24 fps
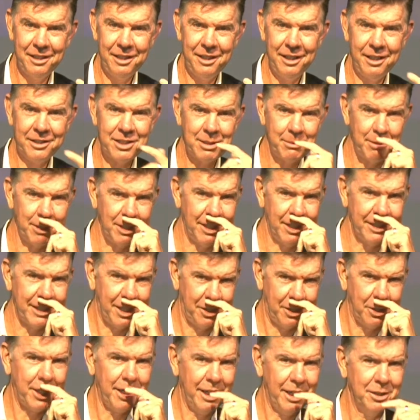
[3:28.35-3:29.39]
Yeah, something like
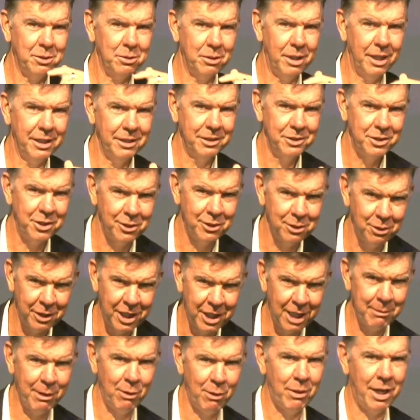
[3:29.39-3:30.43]
that. Okay, all right. She's
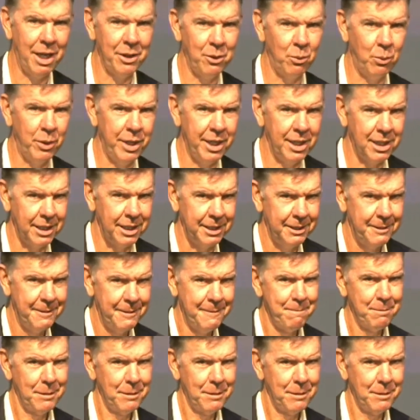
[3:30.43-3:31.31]
looking at me rather weirdly.